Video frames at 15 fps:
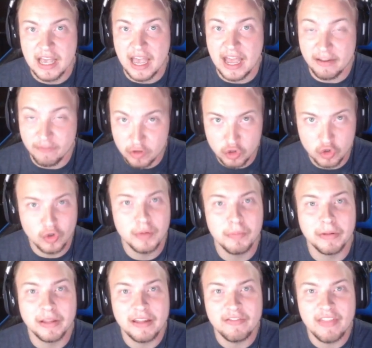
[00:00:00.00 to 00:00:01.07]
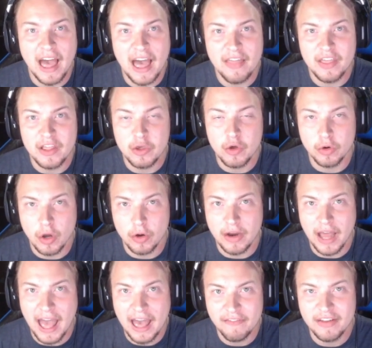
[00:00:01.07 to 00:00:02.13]
And if you truly believe that, then you'll go to
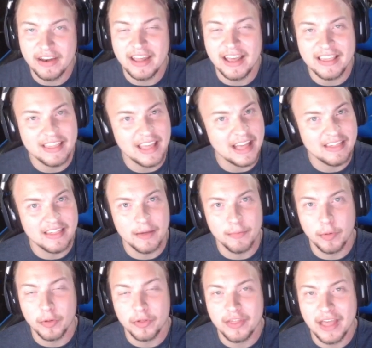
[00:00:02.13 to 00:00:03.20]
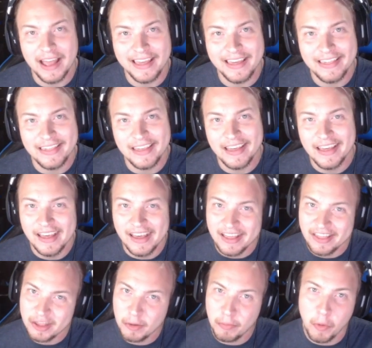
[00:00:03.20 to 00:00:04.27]
heaven. It's that simple. It's that easy.
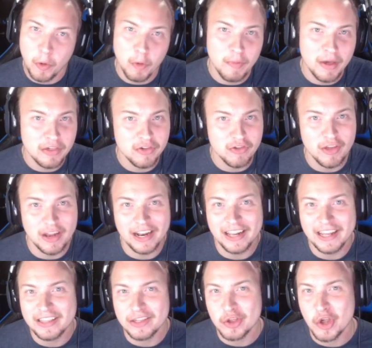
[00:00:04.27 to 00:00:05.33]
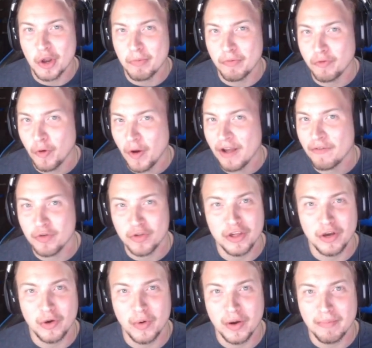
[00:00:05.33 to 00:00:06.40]
It's an important message that I like to share before every
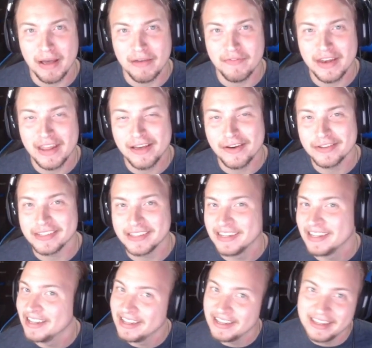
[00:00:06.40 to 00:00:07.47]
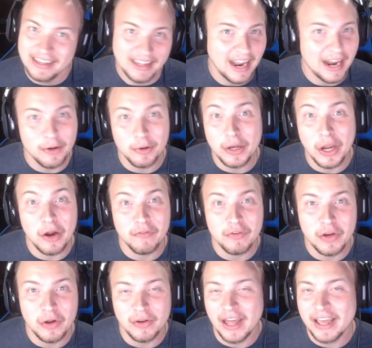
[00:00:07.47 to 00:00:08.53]
single one of my videos. And I don't care if you
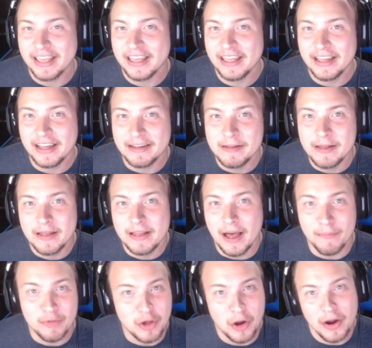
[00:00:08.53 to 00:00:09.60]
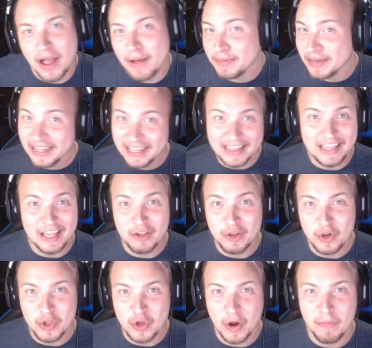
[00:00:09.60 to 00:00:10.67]
don't like it. I'm sorry. I'm going to continue to
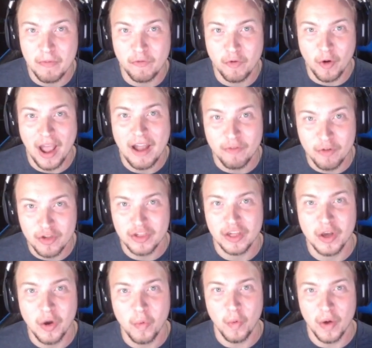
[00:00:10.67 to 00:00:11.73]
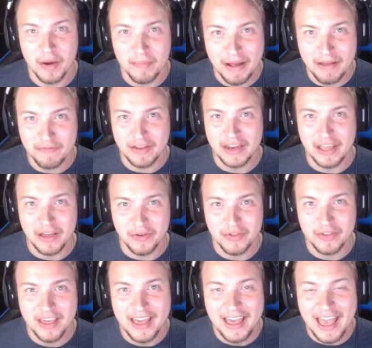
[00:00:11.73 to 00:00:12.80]
share it before every single one of my
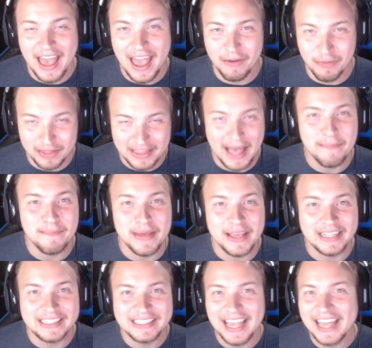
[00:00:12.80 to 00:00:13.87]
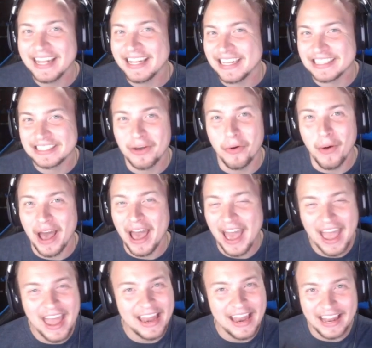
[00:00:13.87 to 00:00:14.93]
videos. And with that being said, let's go
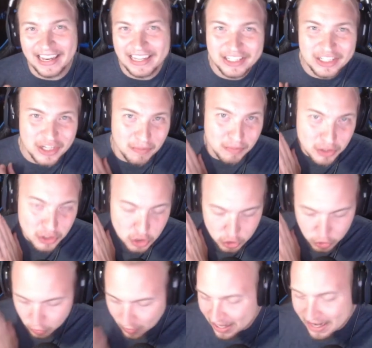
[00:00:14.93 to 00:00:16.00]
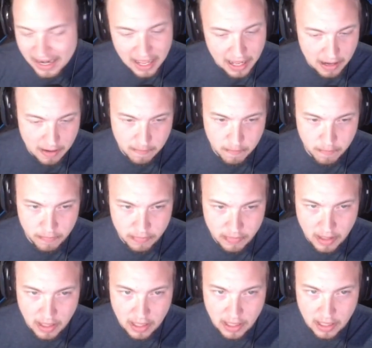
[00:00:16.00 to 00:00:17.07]
ahead and let's jump straight in
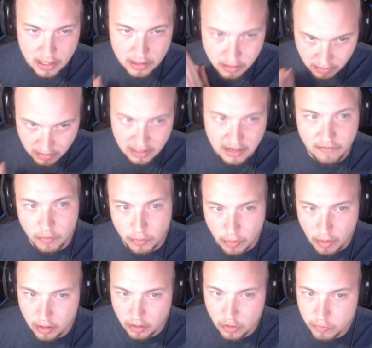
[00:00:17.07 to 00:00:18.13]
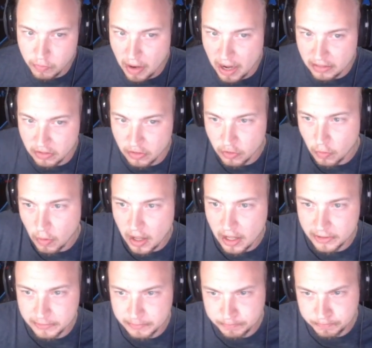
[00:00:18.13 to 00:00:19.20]
to the Denver Broncos practice
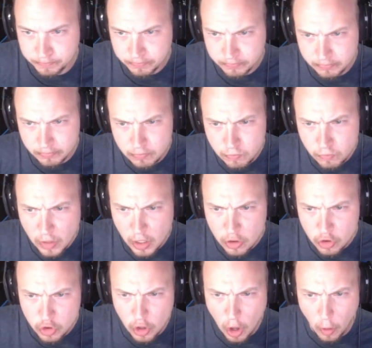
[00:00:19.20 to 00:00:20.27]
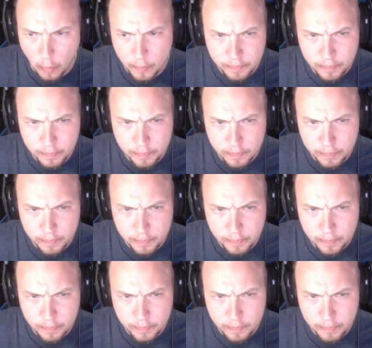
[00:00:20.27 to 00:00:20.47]
squad. So,